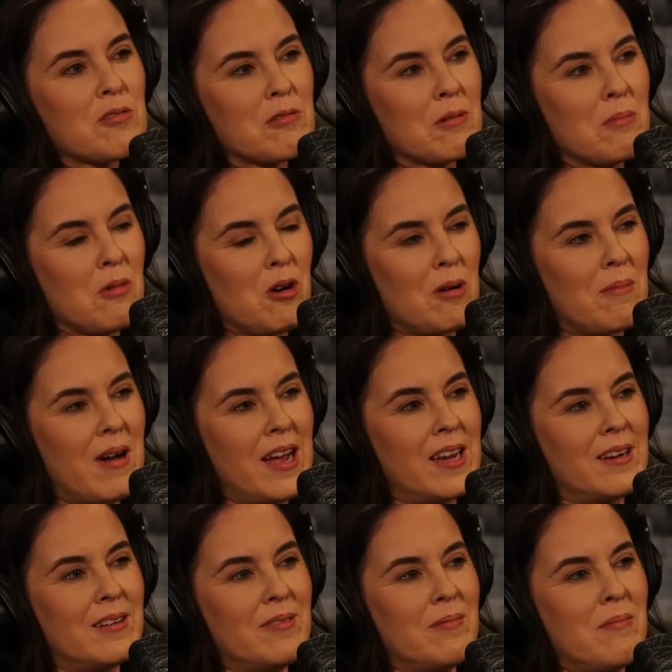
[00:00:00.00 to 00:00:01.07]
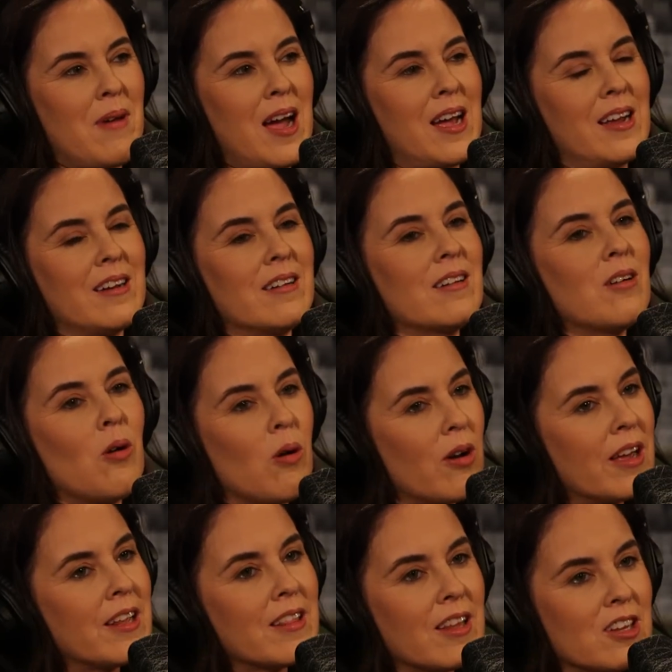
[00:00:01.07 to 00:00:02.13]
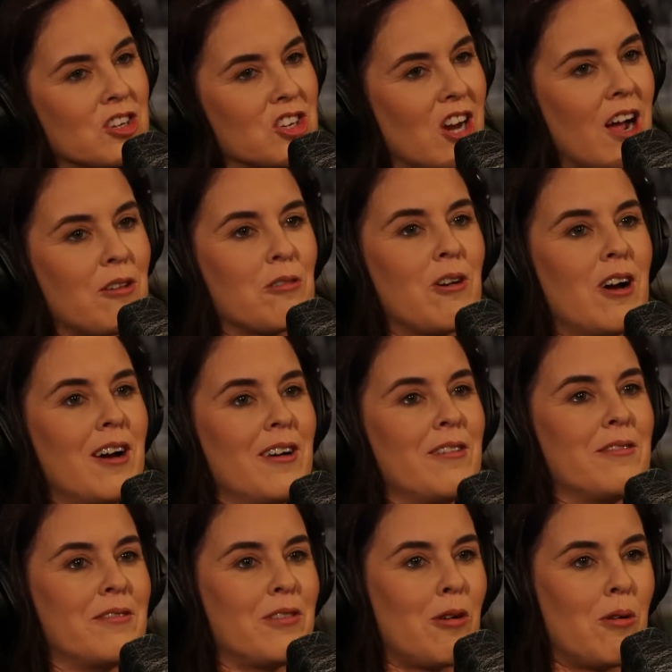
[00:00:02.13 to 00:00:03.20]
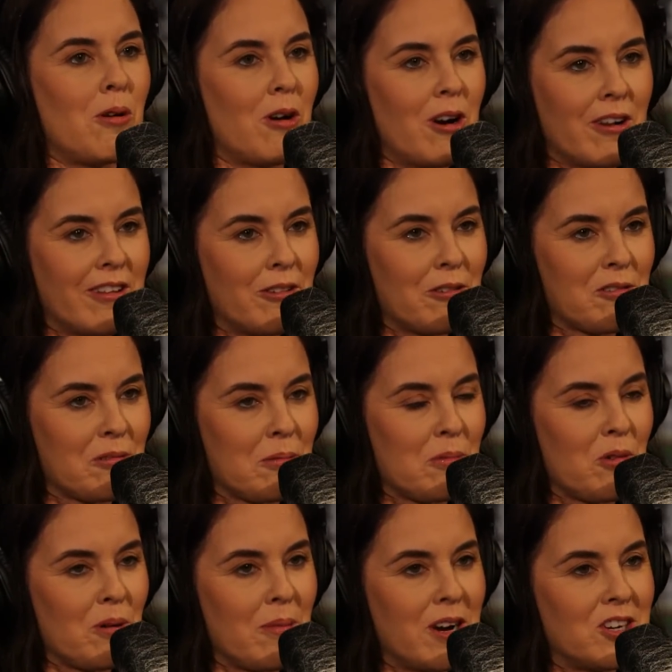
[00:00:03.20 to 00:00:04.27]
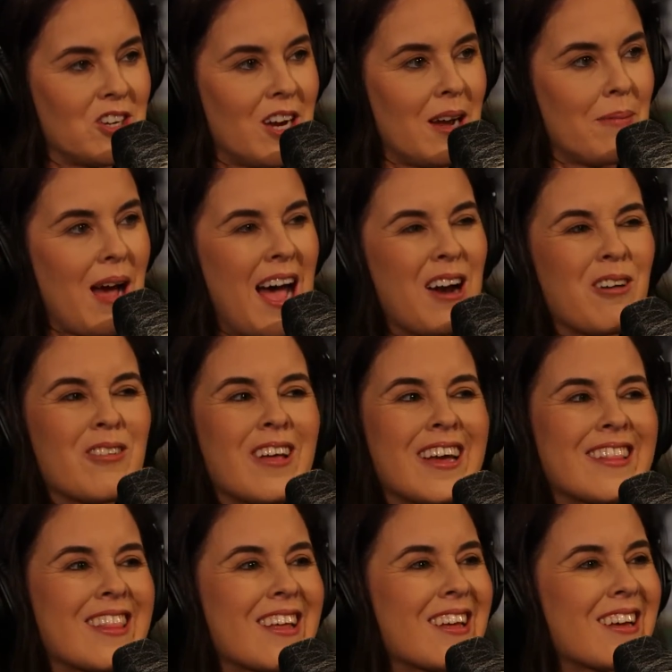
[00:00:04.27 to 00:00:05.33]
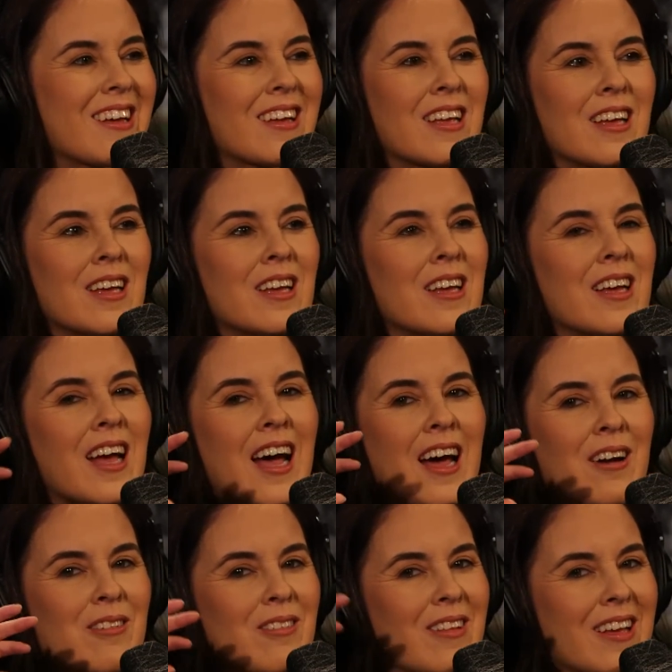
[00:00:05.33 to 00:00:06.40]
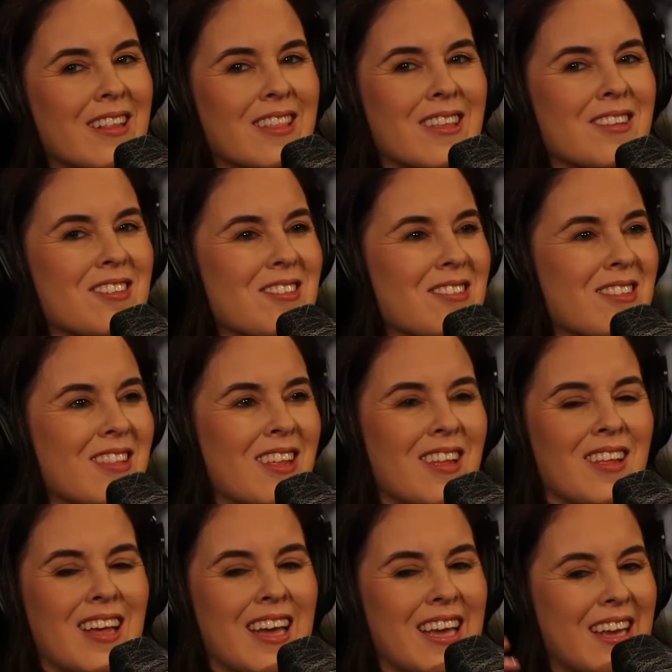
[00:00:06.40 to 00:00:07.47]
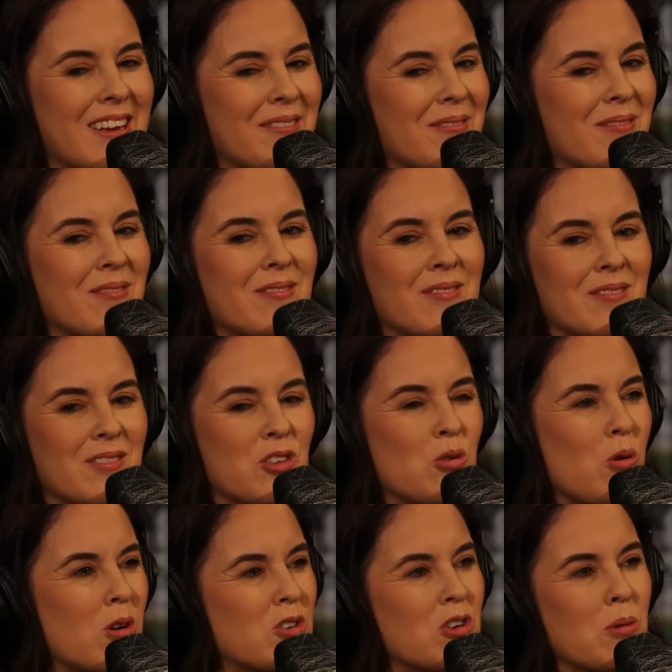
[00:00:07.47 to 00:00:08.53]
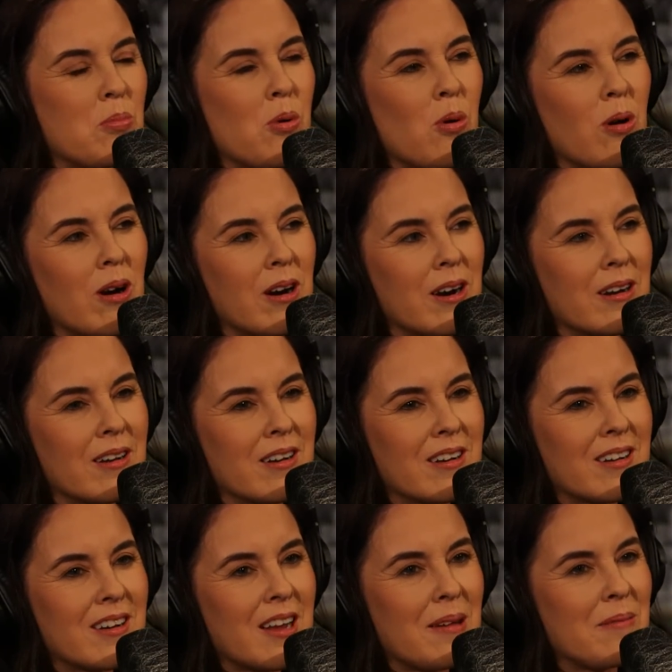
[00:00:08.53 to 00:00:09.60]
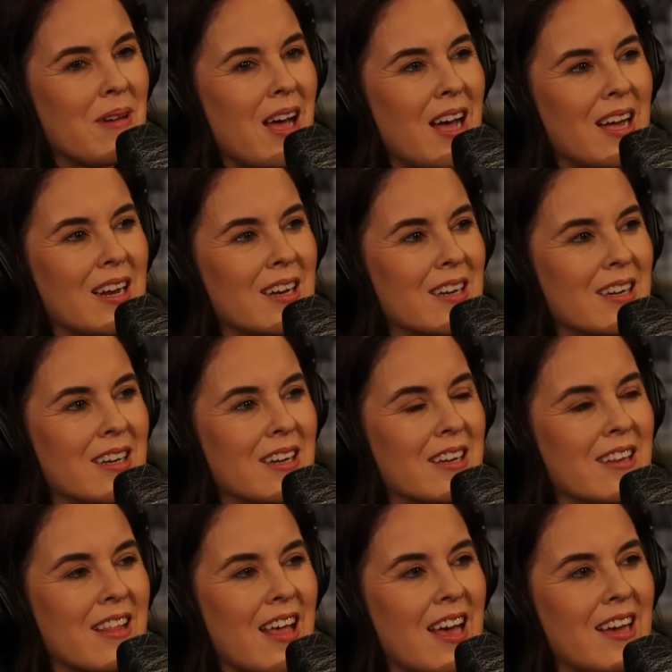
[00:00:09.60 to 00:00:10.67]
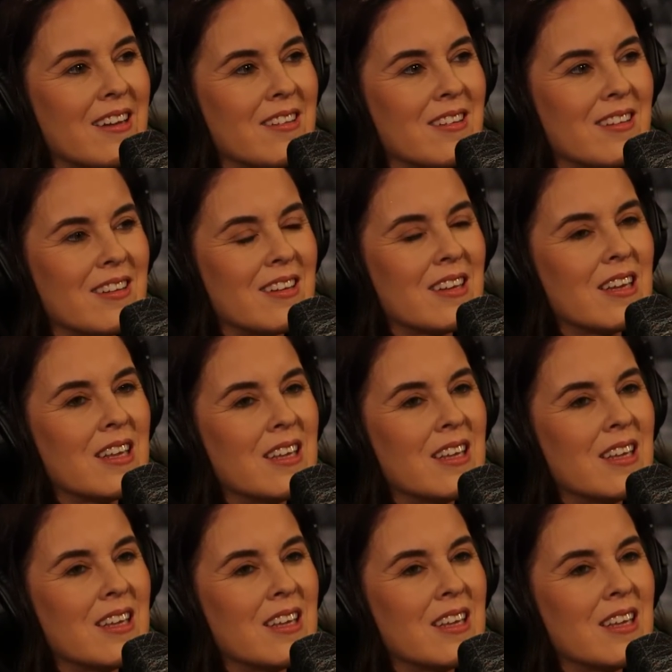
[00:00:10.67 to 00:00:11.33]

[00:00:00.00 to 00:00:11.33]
were more my my in the genre of horror. Those were more my jam. I don't like the I don't like this the like torture porn. I'm not yeah. into that. Saw.